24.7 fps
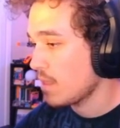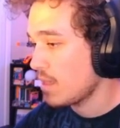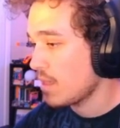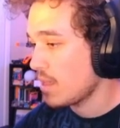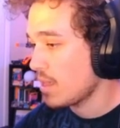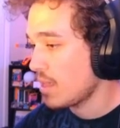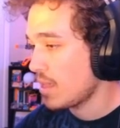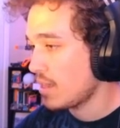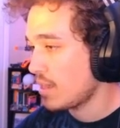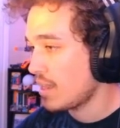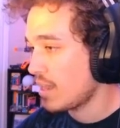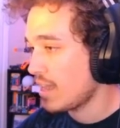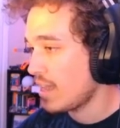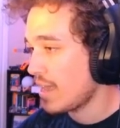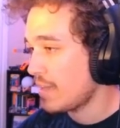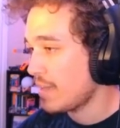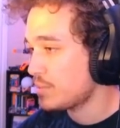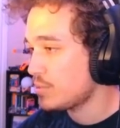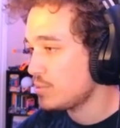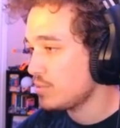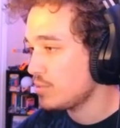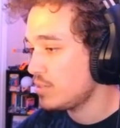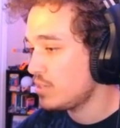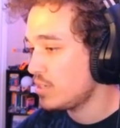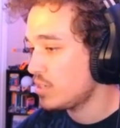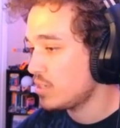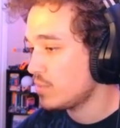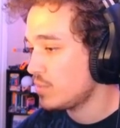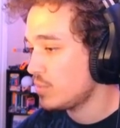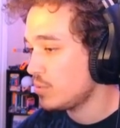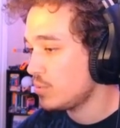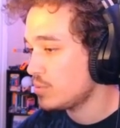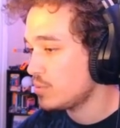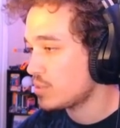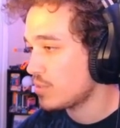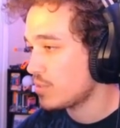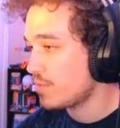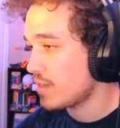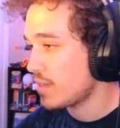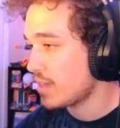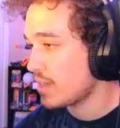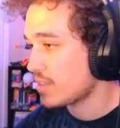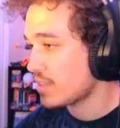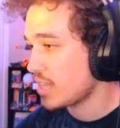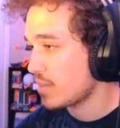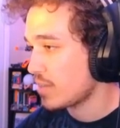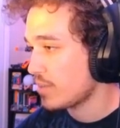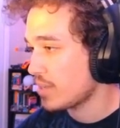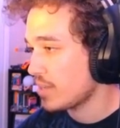And I absolutely need to abuse the fact that
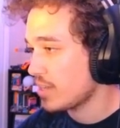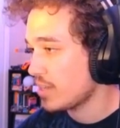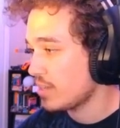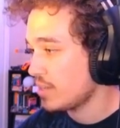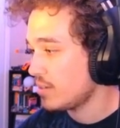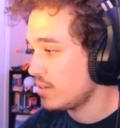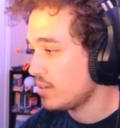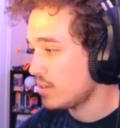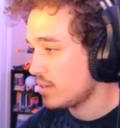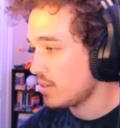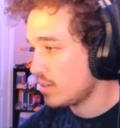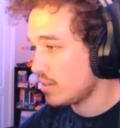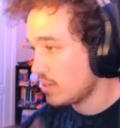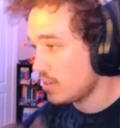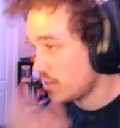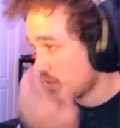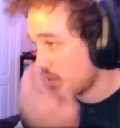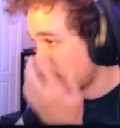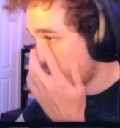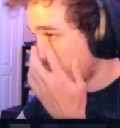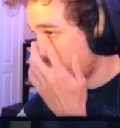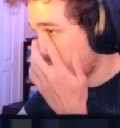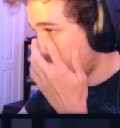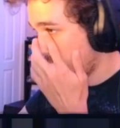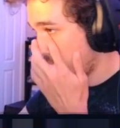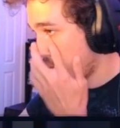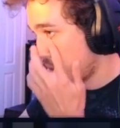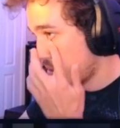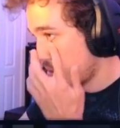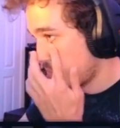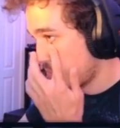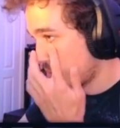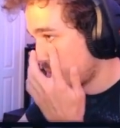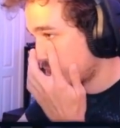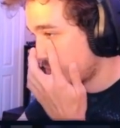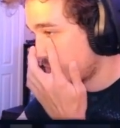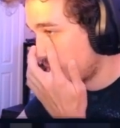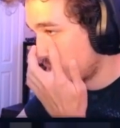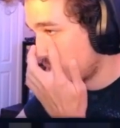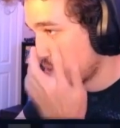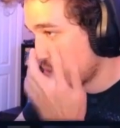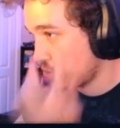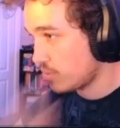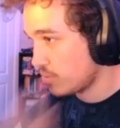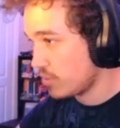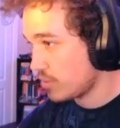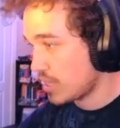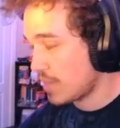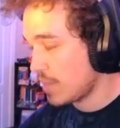I'm ahead. Because if I don't,
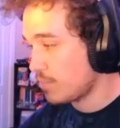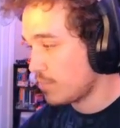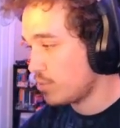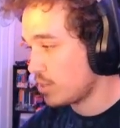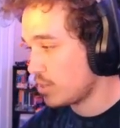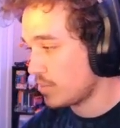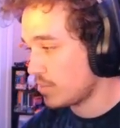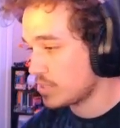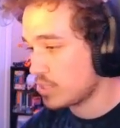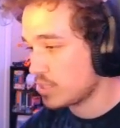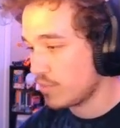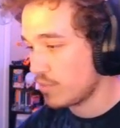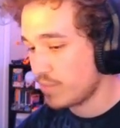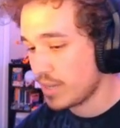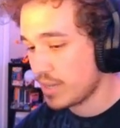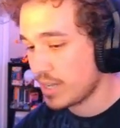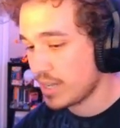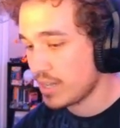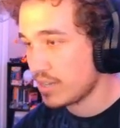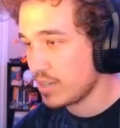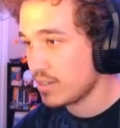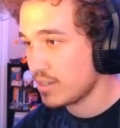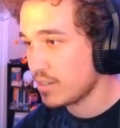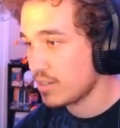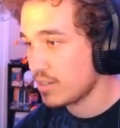I'm putting myself behind.